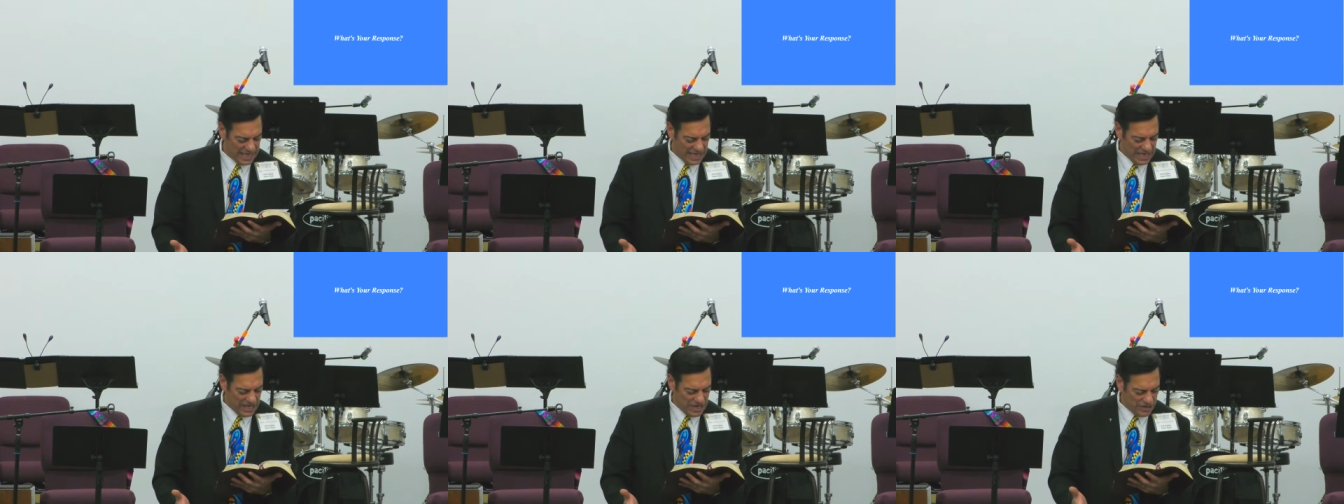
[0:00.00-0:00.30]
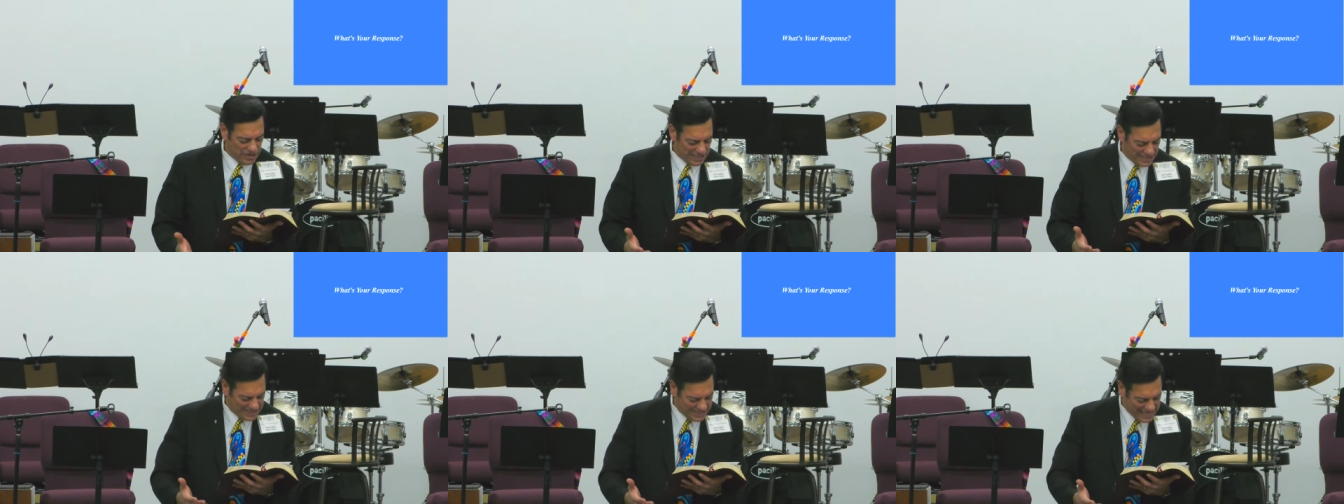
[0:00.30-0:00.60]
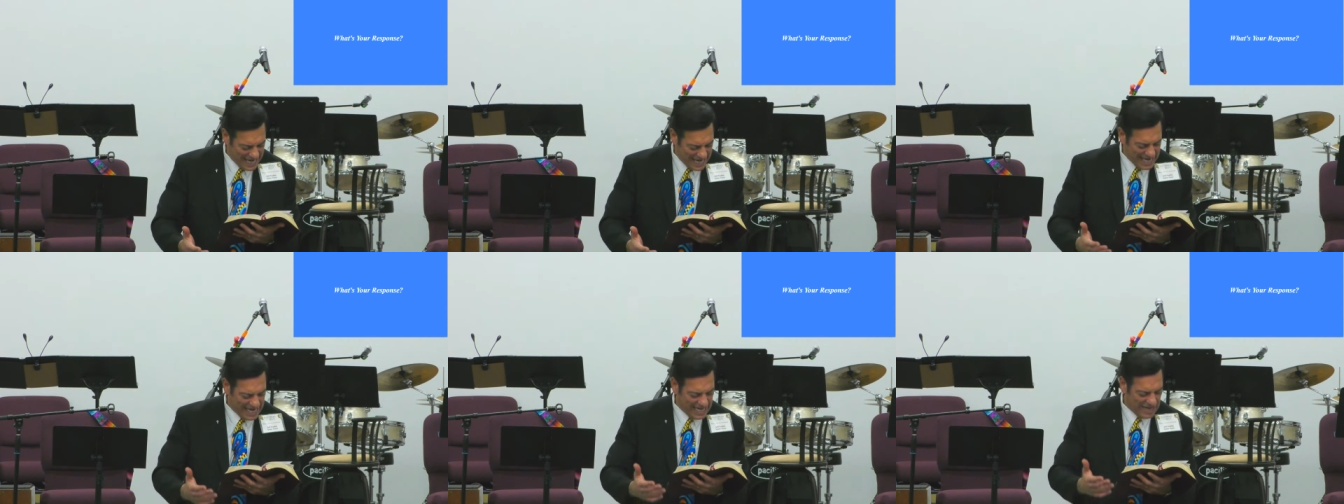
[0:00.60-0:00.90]
You can
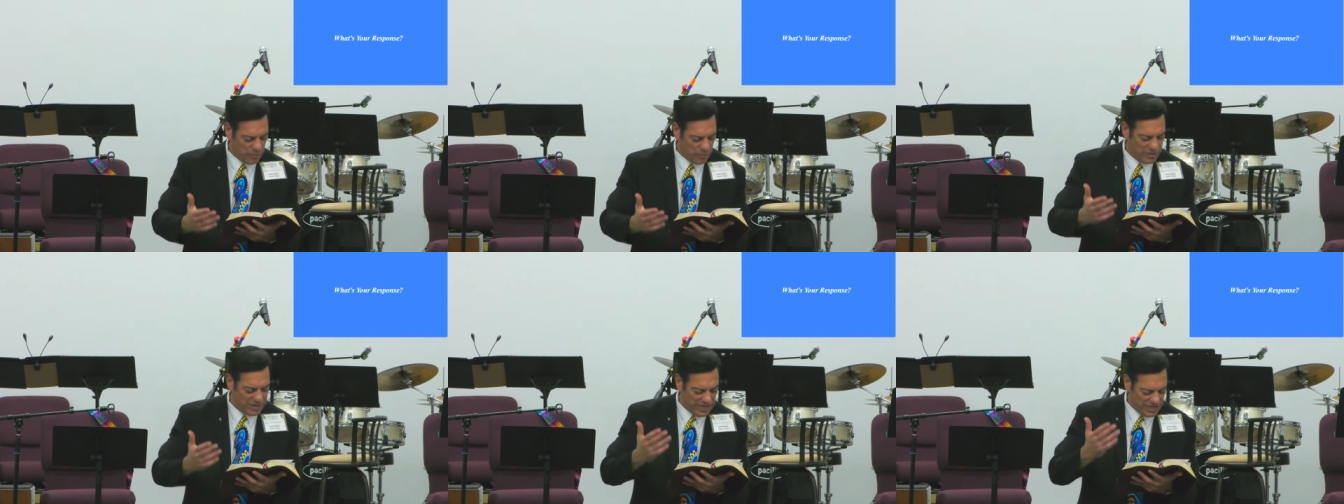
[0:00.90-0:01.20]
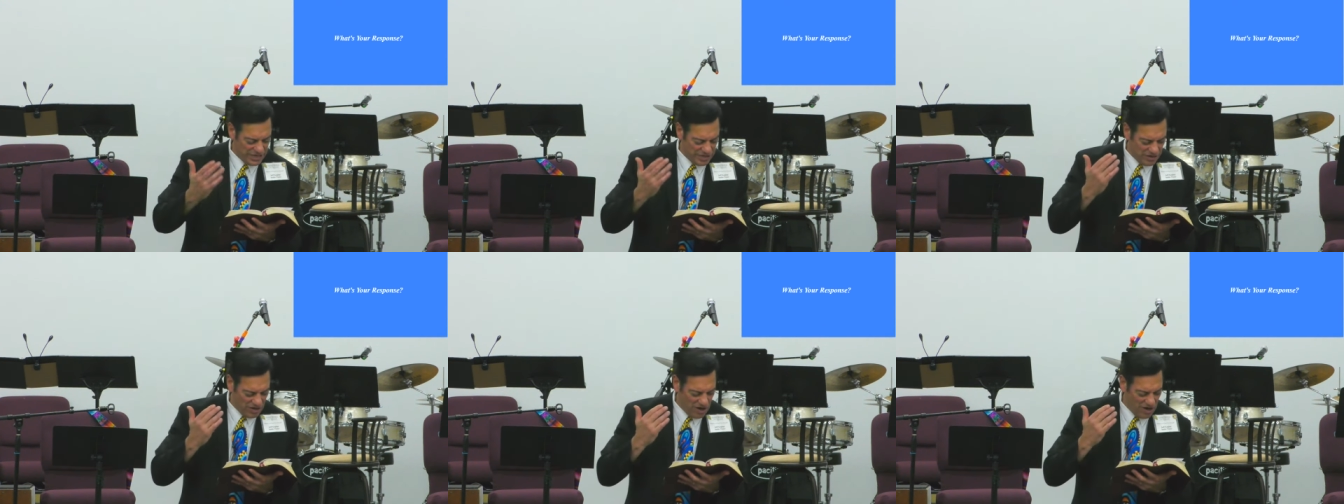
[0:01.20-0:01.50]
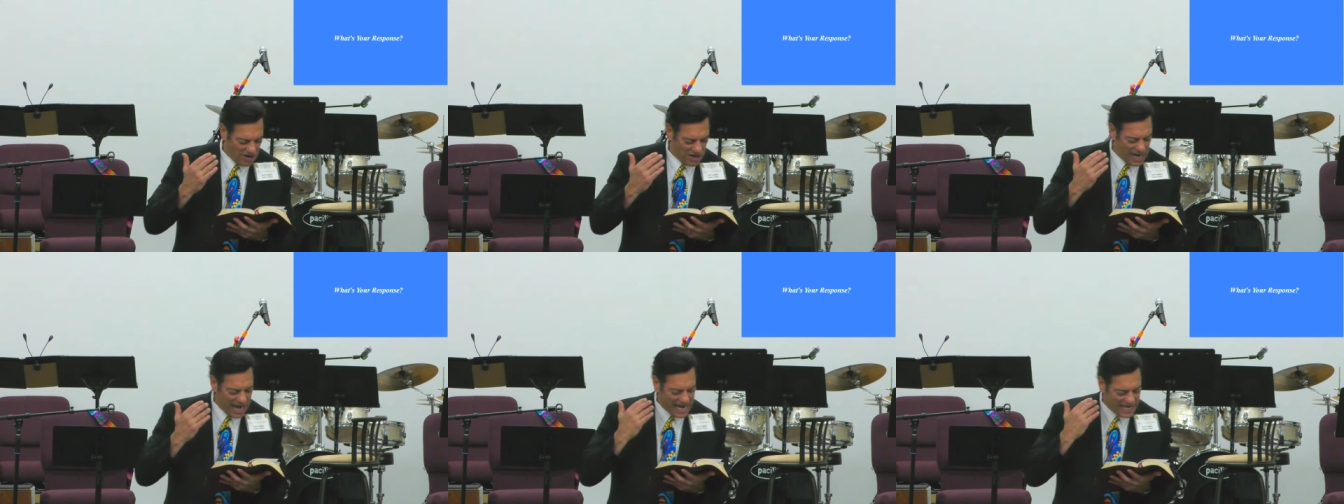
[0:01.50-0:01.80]
say within your
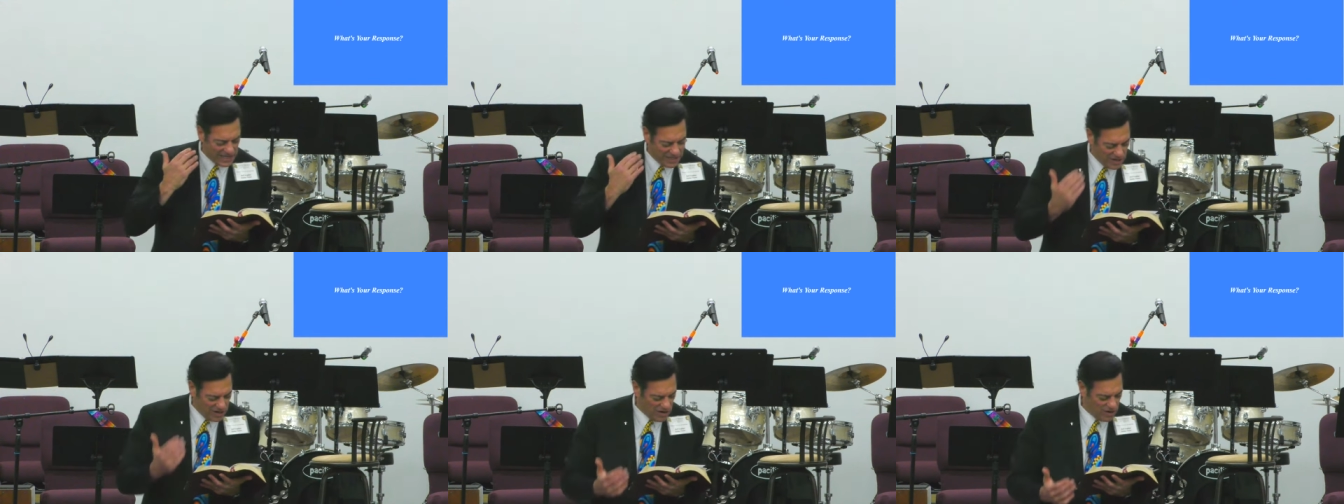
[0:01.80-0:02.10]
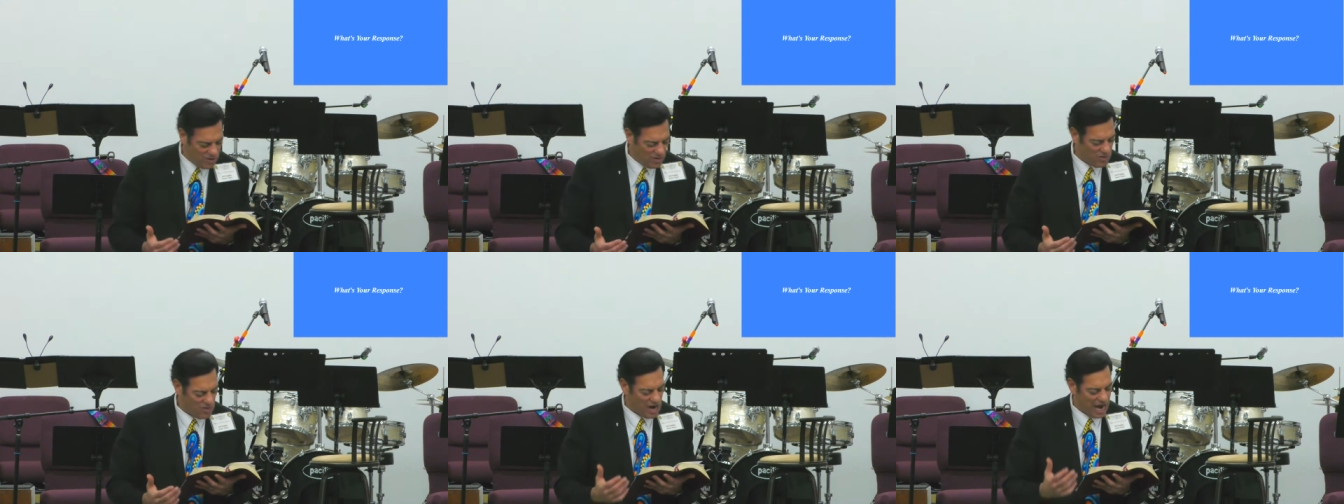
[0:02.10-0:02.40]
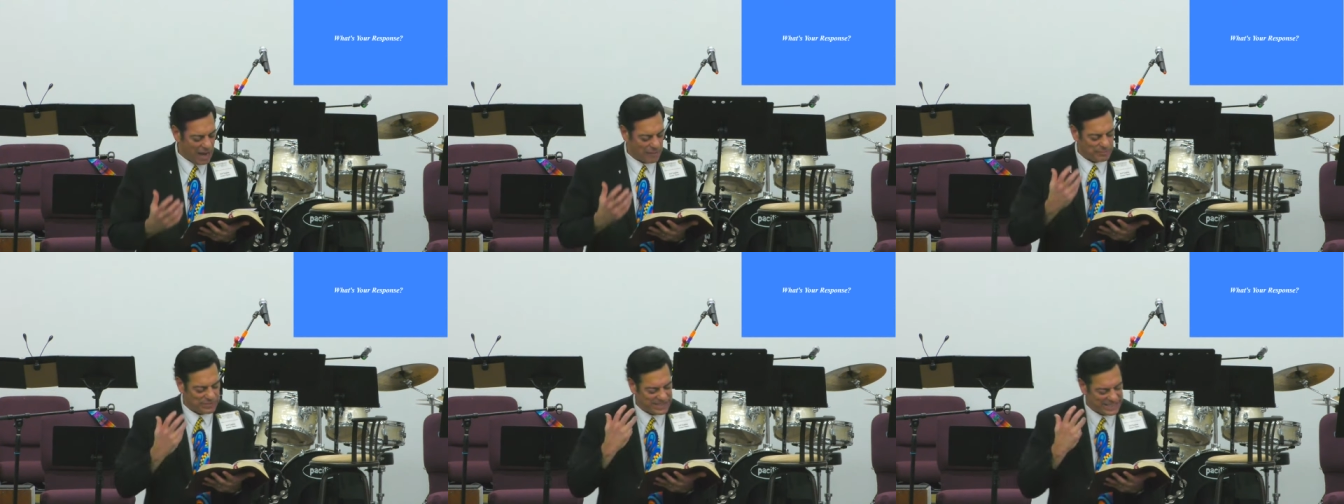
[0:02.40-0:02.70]
heart, I know
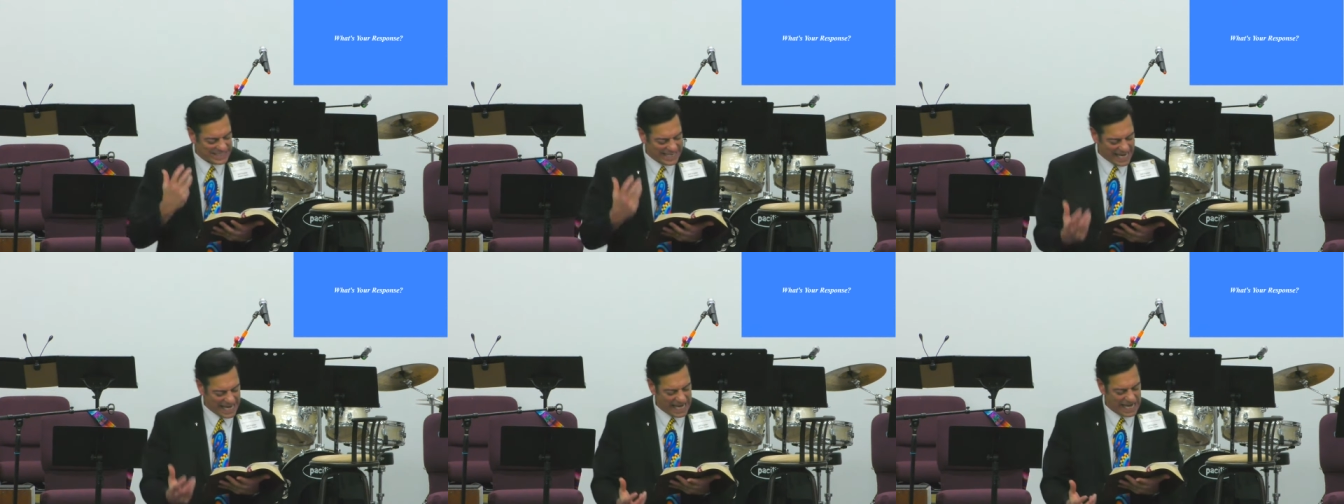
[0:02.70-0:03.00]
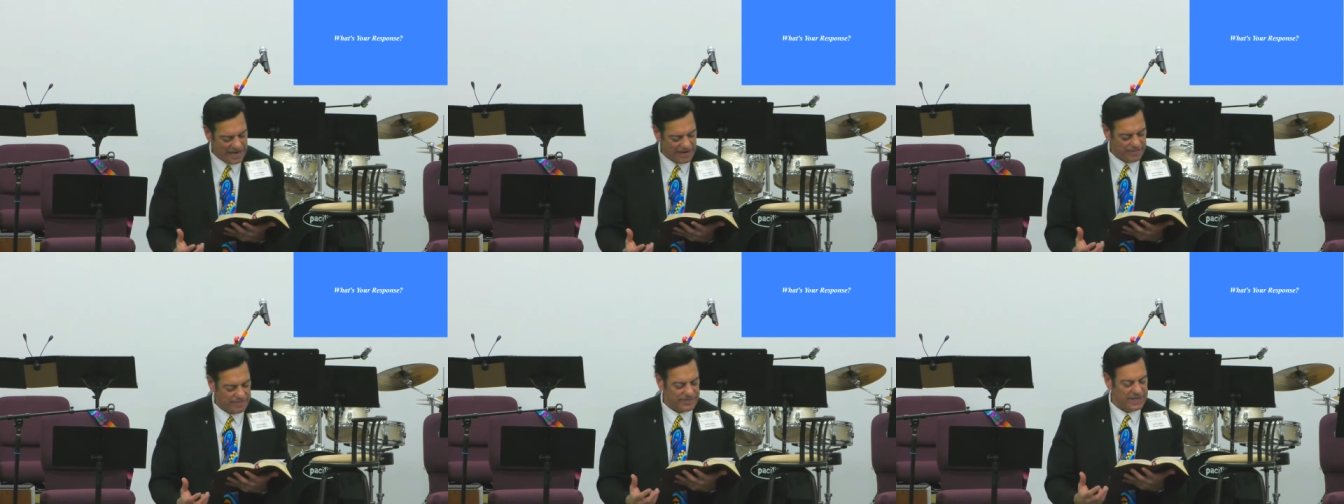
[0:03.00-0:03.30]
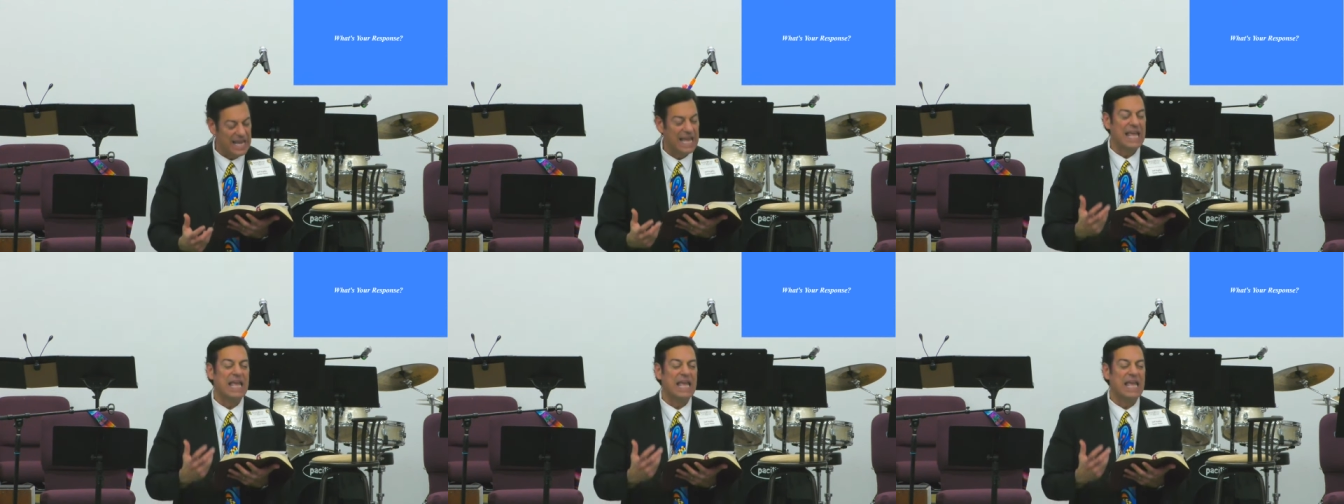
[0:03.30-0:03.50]
I'm saved